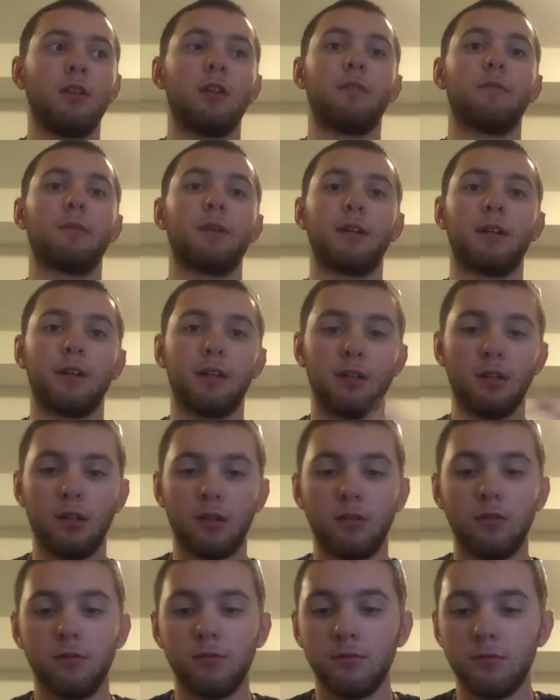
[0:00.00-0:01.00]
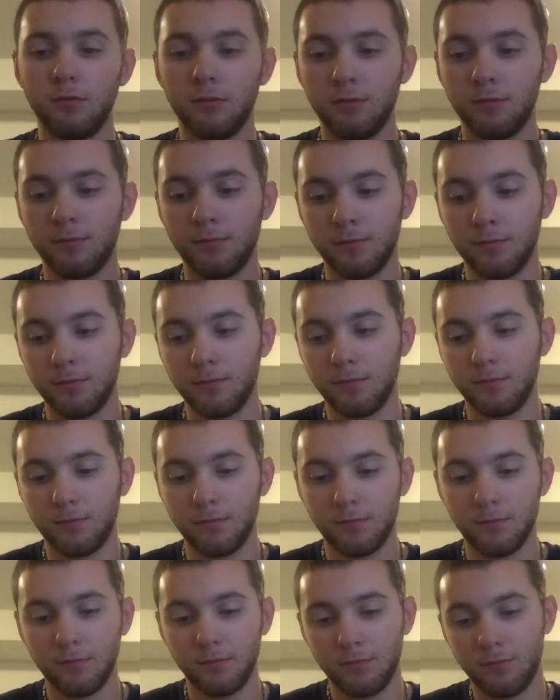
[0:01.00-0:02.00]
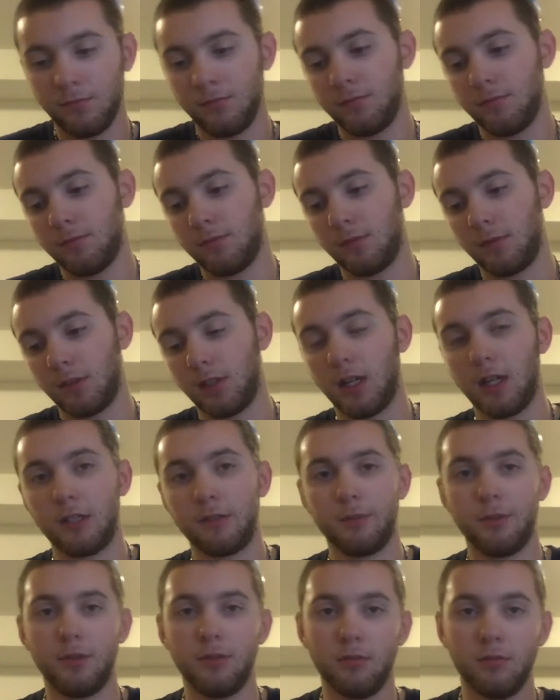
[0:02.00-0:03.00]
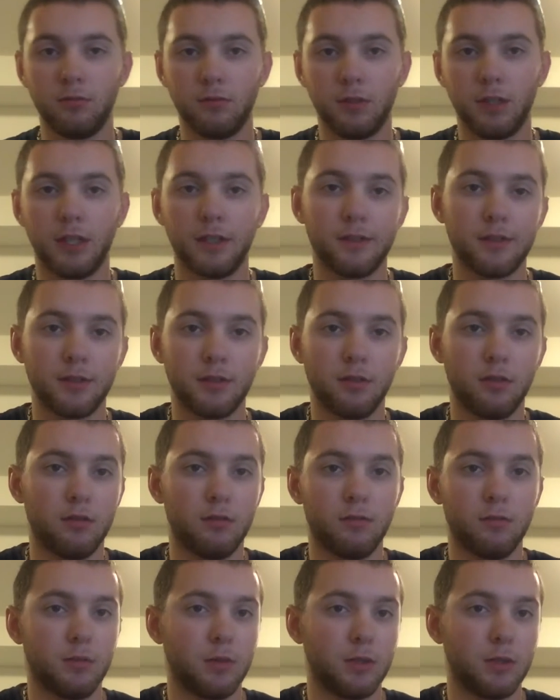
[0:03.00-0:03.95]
and ready to go in case we do get snow,